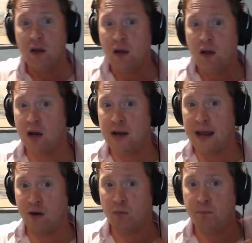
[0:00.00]
had
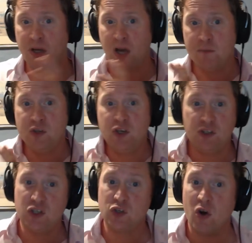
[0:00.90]
now become just as
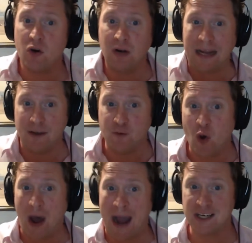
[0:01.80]
strong, if not
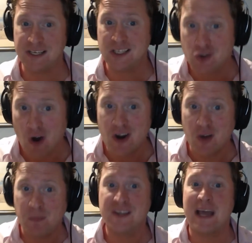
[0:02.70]
actually stronger,
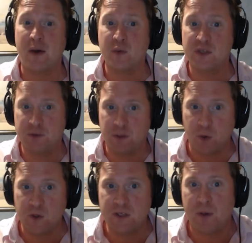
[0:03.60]
because now it was
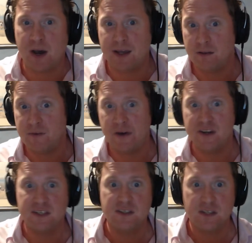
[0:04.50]
supported by the various
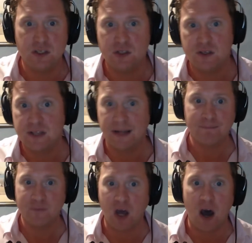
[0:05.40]
institutions like
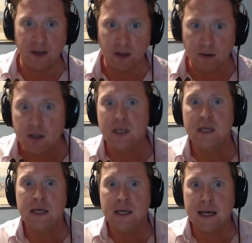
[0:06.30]
The Guardian.
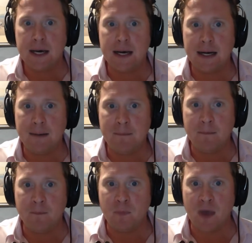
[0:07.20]
And
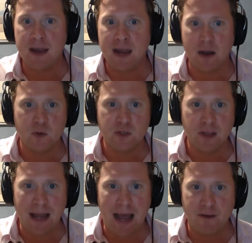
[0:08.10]
now it was on the
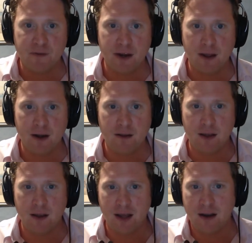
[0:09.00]
left. And
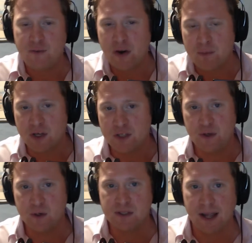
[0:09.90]
it very much
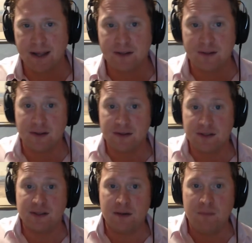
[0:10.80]
feels like,
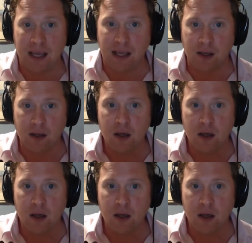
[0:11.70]
to me,